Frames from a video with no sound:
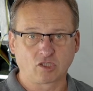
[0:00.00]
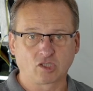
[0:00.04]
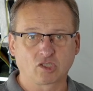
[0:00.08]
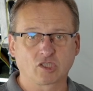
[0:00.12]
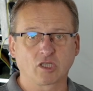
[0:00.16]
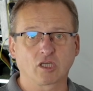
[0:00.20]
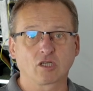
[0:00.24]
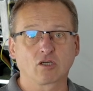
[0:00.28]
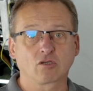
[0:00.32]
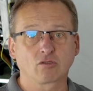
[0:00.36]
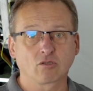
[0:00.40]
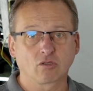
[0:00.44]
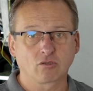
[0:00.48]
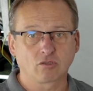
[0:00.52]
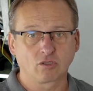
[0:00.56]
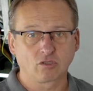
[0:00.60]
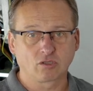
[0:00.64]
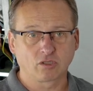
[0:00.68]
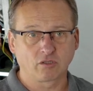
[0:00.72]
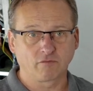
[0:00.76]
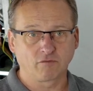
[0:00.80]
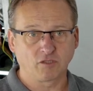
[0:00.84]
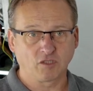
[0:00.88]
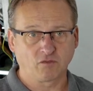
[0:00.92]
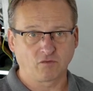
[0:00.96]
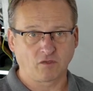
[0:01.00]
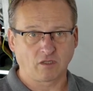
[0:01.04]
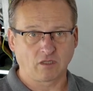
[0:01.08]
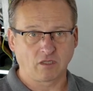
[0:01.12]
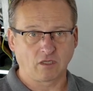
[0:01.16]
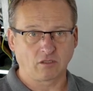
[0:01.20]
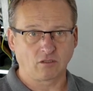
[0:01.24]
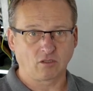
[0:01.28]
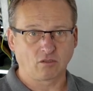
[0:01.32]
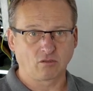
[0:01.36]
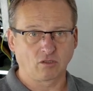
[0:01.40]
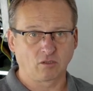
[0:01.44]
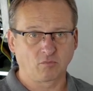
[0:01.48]
what the displayed error
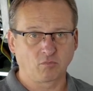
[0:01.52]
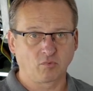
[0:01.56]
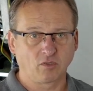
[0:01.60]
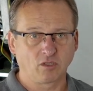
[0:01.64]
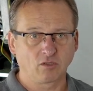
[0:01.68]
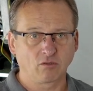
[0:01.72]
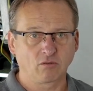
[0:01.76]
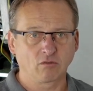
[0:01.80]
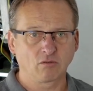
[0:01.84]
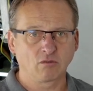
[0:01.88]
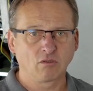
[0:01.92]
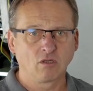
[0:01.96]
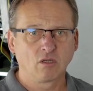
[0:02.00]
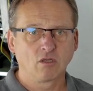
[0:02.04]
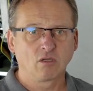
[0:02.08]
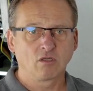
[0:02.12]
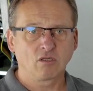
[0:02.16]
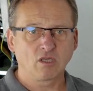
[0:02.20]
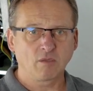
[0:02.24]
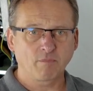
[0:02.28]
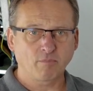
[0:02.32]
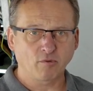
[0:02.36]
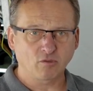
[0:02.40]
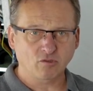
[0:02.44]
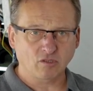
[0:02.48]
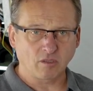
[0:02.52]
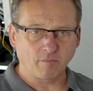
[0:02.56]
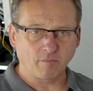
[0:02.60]
code refers to and